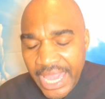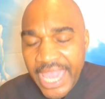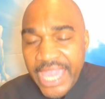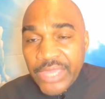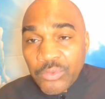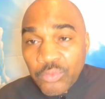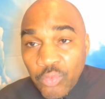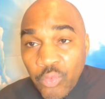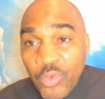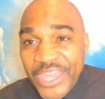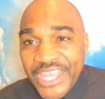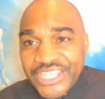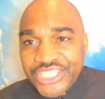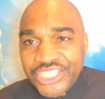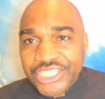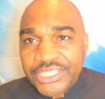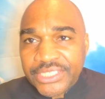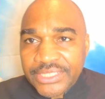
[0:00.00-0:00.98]
a
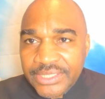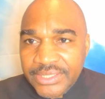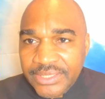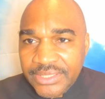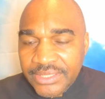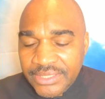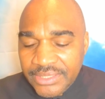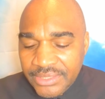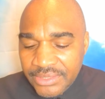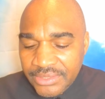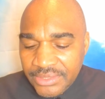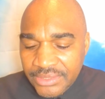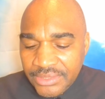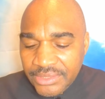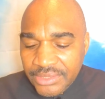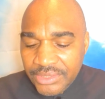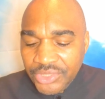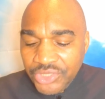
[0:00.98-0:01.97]
witch
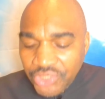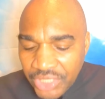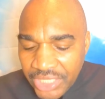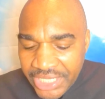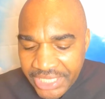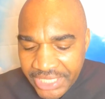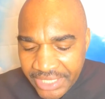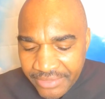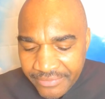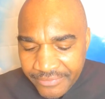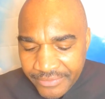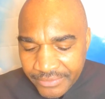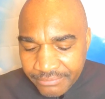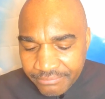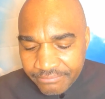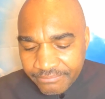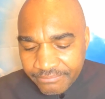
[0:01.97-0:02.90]
to live.